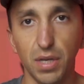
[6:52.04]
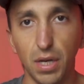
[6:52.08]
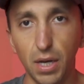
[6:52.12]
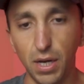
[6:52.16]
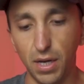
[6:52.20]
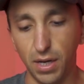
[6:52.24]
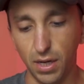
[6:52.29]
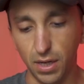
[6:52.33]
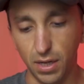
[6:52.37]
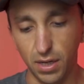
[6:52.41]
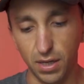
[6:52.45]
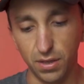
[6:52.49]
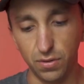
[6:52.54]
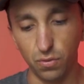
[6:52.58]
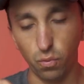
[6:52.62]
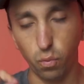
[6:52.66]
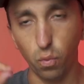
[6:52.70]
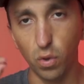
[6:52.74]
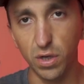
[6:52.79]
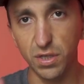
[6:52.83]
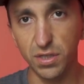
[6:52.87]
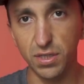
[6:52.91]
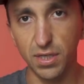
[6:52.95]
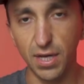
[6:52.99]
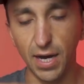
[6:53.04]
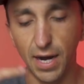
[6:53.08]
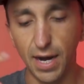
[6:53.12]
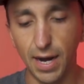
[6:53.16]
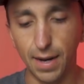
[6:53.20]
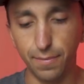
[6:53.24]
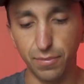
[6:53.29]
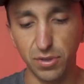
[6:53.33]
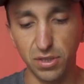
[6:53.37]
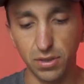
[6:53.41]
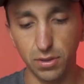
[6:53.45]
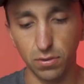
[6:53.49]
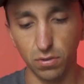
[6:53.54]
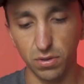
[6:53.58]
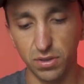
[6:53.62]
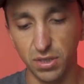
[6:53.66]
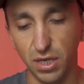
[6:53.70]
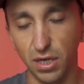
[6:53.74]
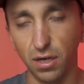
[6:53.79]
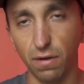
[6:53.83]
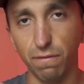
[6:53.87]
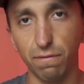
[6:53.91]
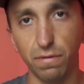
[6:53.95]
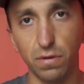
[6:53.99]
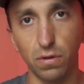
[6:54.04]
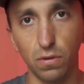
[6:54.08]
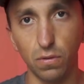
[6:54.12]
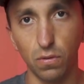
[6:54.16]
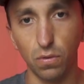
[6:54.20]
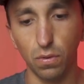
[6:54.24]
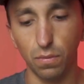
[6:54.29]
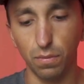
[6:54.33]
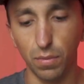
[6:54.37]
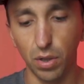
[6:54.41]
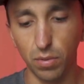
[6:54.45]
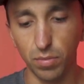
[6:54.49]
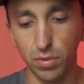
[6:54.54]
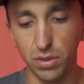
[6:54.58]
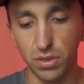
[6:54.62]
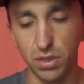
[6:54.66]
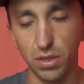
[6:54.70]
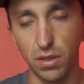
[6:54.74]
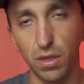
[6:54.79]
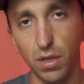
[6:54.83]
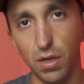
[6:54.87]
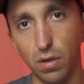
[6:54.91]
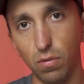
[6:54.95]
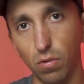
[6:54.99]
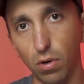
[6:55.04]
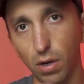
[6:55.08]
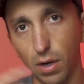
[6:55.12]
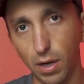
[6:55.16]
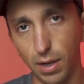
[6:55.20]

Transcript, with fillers: And once that happens, it will take a few moments and then it will